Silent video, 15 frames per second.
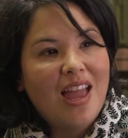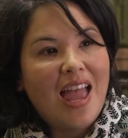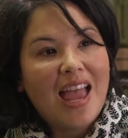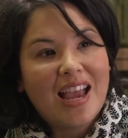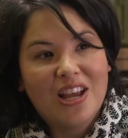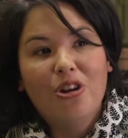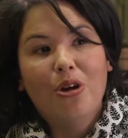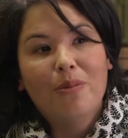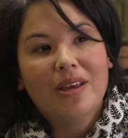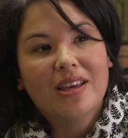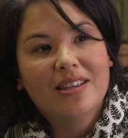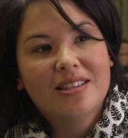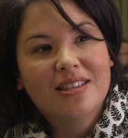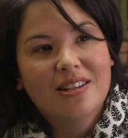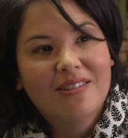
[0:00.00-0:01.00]
economic
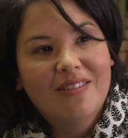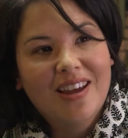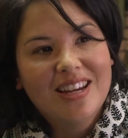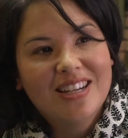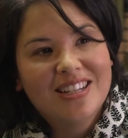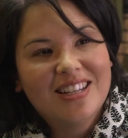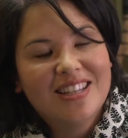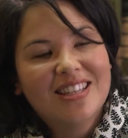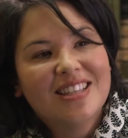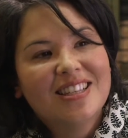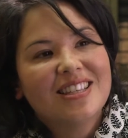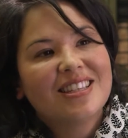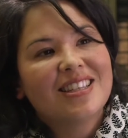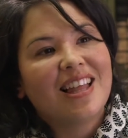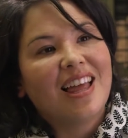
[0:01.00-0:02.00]

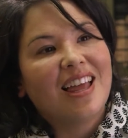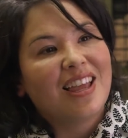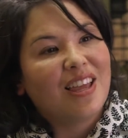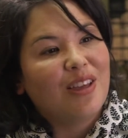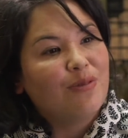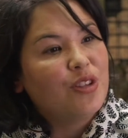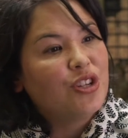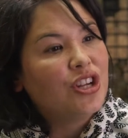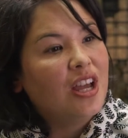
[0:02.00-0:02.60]
considerations, like if